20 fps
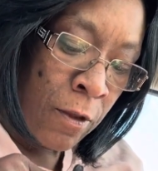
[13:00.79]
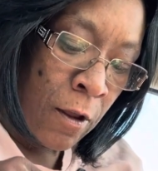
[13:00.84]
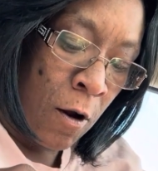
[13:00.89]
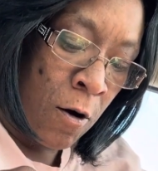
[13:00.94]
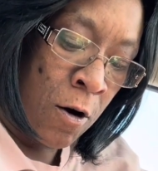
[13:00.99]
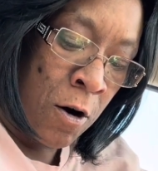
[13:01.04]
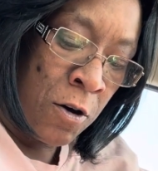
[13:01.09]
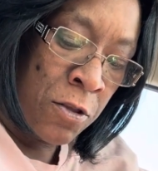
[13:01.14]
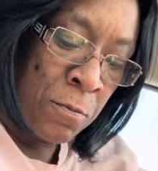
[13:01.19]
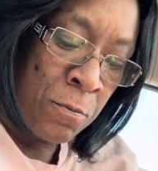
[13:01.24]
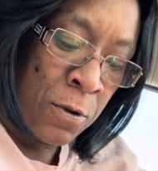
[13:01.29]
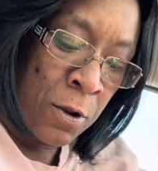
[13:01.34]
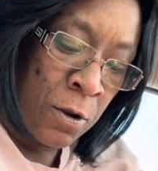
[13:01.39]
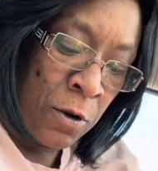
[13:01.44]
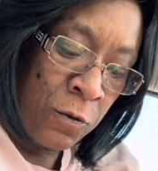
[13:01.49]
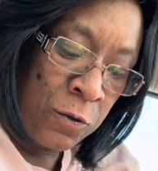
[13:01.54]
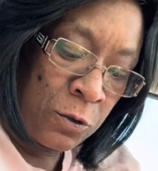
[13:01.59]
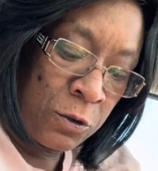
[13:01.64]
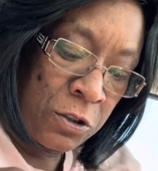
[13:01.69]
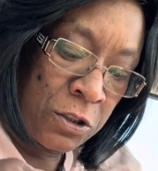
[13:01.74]
All the
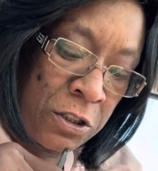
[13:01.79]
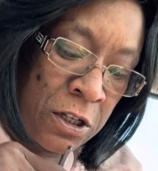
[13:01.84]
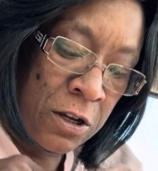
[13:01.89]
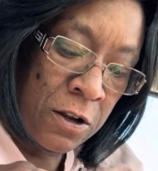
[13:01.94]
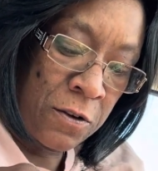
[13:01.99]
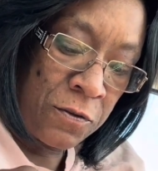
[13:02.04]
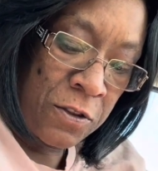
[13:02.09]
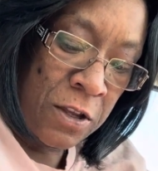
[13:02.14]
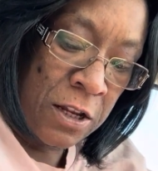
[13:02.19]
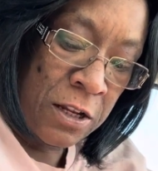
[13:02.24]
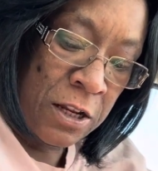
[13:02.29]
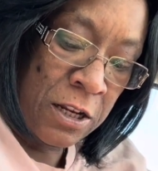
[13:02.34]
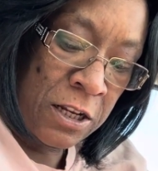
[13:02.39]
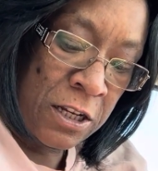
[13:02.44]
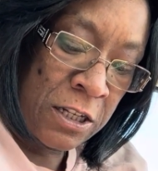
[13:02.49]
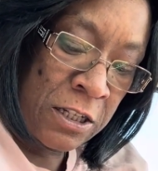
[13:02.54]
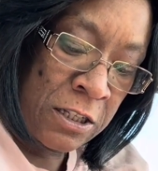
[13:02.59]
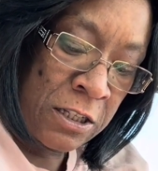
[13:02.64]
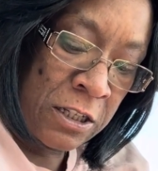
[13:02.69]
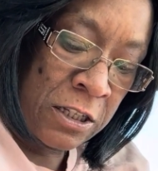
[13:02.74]
beautiful stuff that it
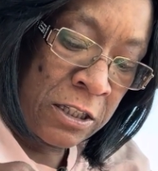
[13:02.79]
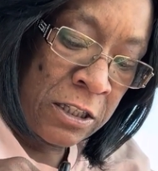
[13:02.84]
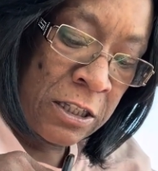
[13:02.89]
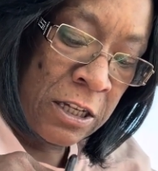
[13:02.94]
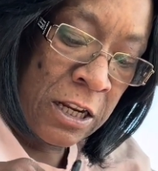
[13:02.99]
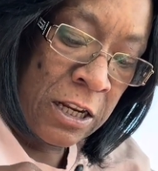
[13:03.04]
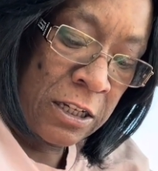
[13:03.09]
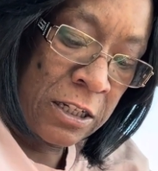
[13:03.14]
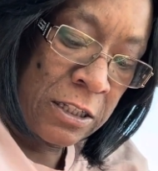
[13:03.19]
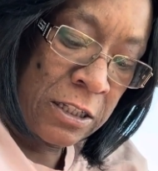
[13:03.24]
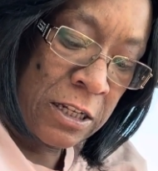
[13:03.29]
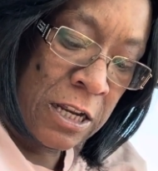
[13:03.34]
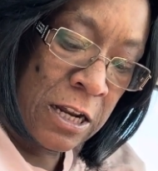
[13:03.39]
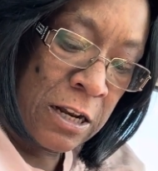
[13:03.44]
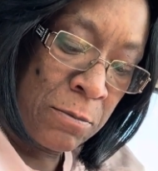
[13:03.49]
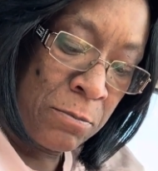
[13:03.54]
is to see in the state of